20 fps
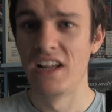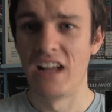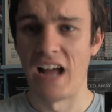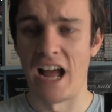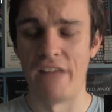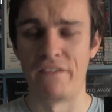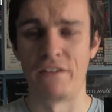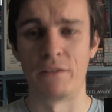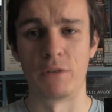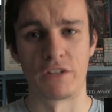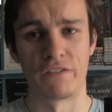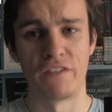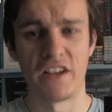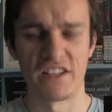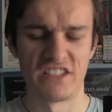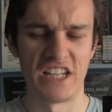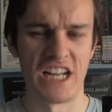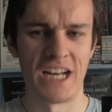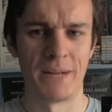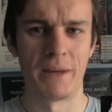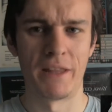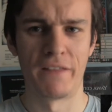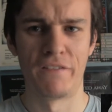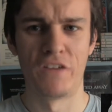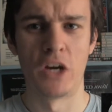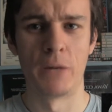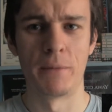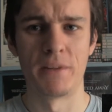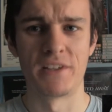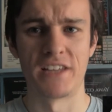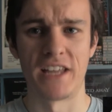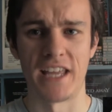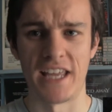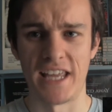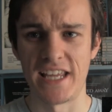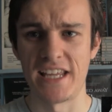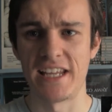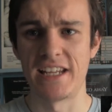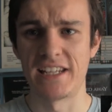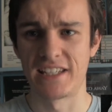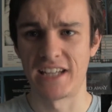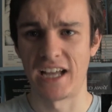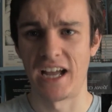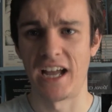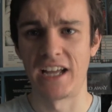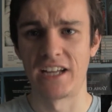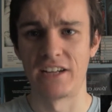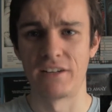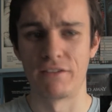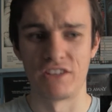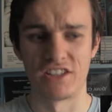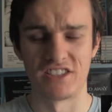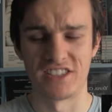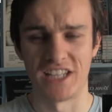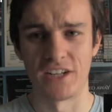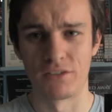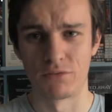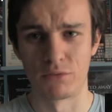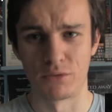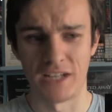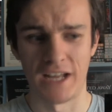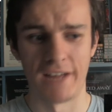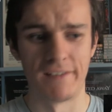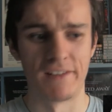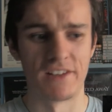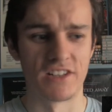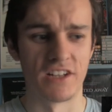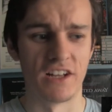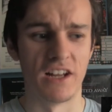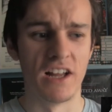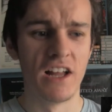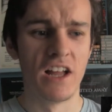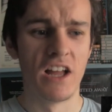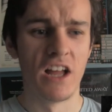I think what's fascinating about the film is that he's kind of the central character,